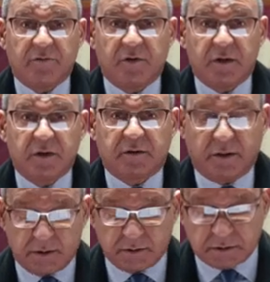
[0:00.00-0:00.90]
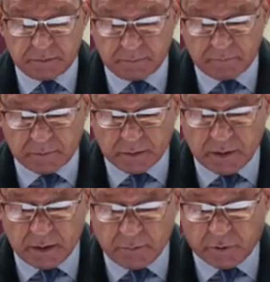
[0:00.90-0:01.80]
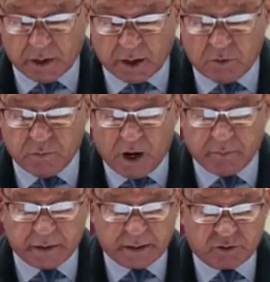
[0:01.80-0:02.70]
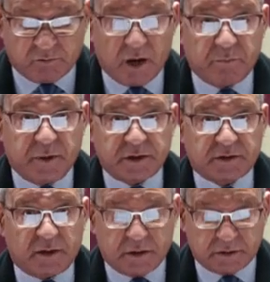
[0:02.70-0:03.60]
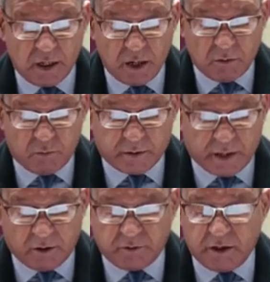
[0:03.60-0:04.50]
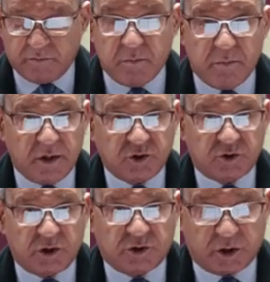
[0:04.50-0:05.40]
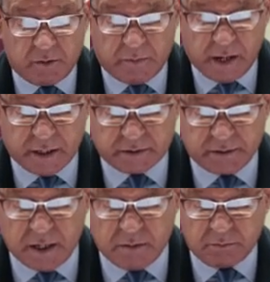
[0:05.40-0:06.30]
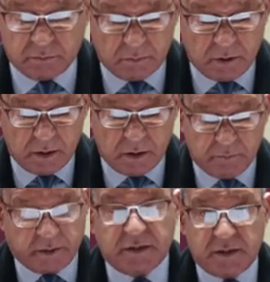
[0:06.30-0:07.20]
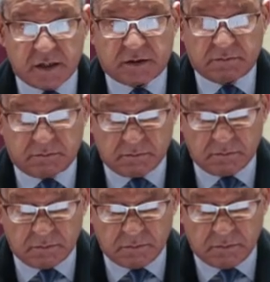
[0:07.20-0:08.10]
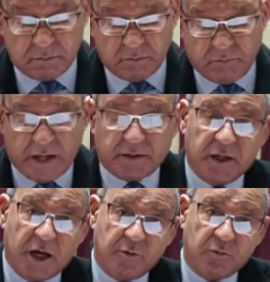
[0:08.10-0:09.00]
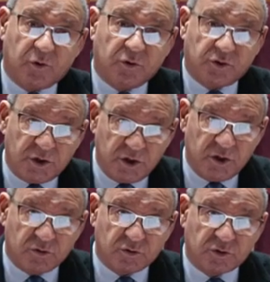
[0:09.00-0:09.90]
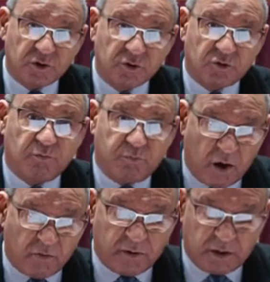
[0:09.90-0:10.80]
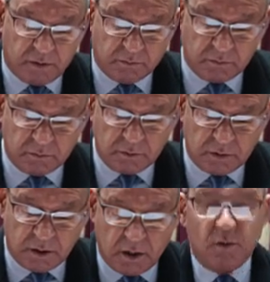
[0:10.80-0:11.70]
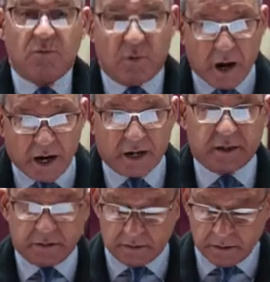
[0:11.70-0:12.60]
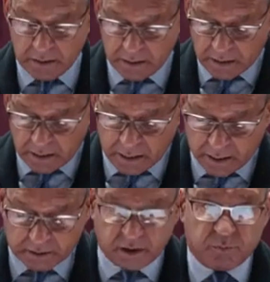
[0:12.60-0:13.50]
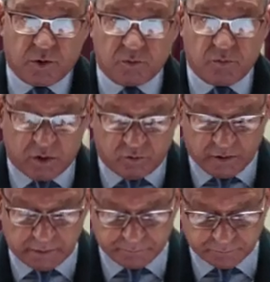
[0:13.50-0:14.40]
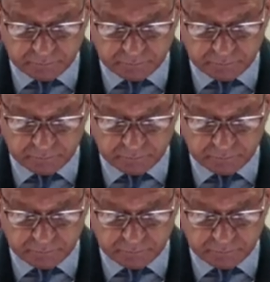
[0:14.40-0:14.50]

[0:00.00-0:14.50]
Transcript: other things. Barack Obama can write bestsellers without even mentioning Jeremiah's name, but he doesn't. That name continues to bother him. Why? I keep on wondering.